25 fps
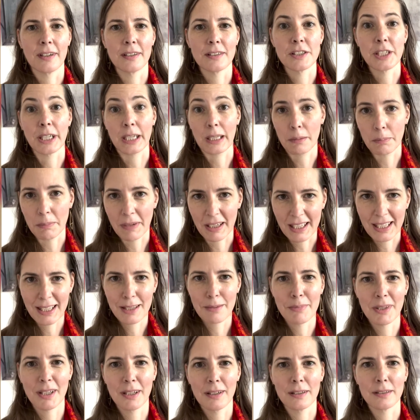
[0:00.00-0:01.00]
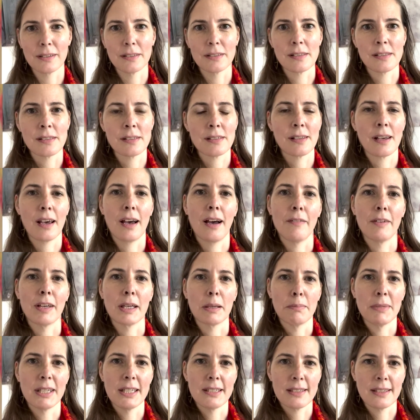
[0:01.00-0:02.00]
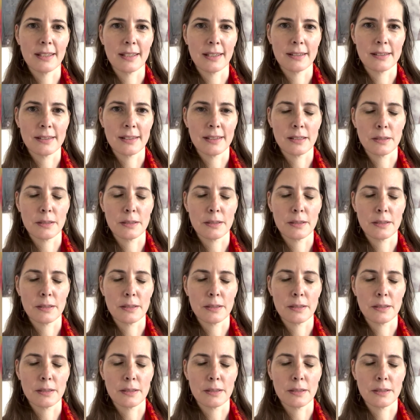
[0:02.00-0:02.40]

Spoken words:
checking my emails, having meetings.